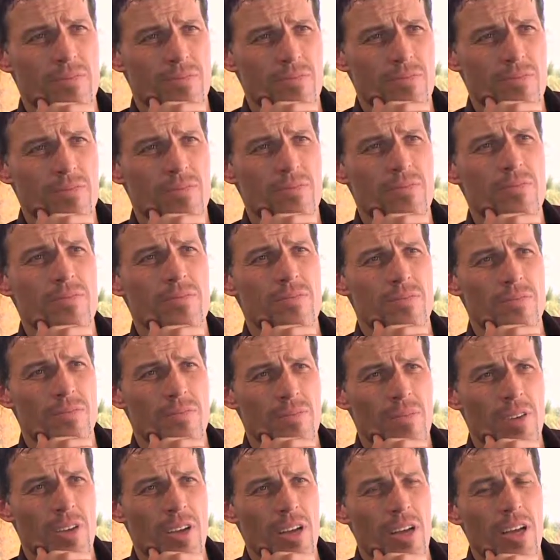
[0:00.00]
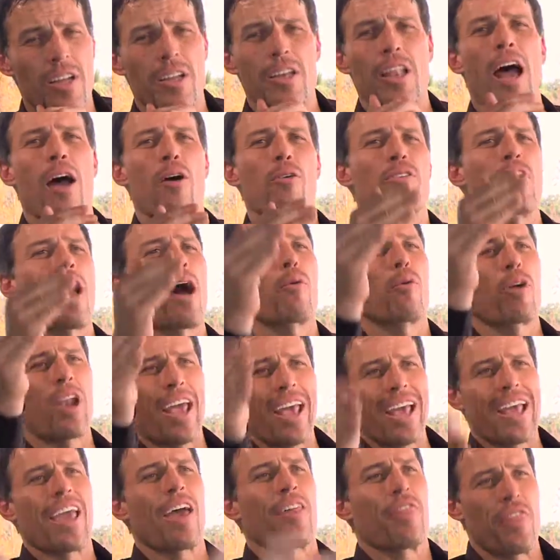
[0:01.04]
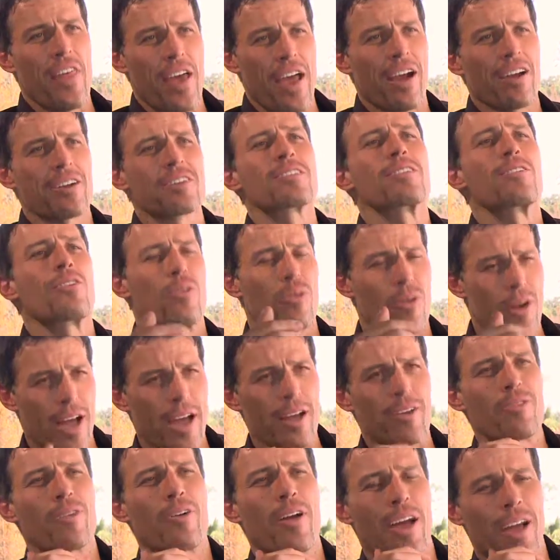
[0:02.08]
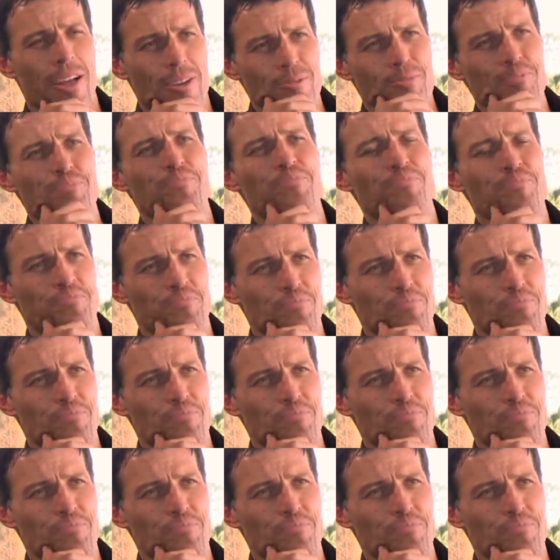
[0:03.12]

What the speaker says: being successful, not when I will be successful. Right.